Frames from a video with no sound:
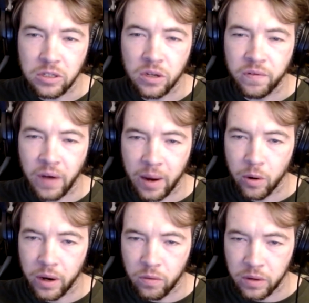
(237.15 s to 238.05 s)

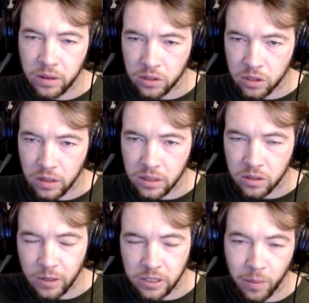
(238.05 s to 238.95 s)
vibrate with the strings.
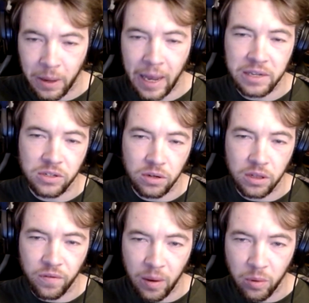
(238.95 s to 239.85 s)
They're meant to pass on
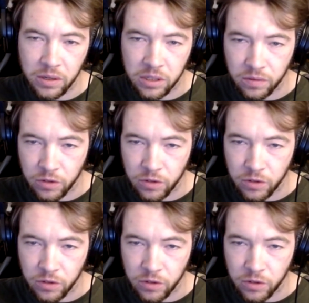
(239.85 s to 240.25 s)
the vibration of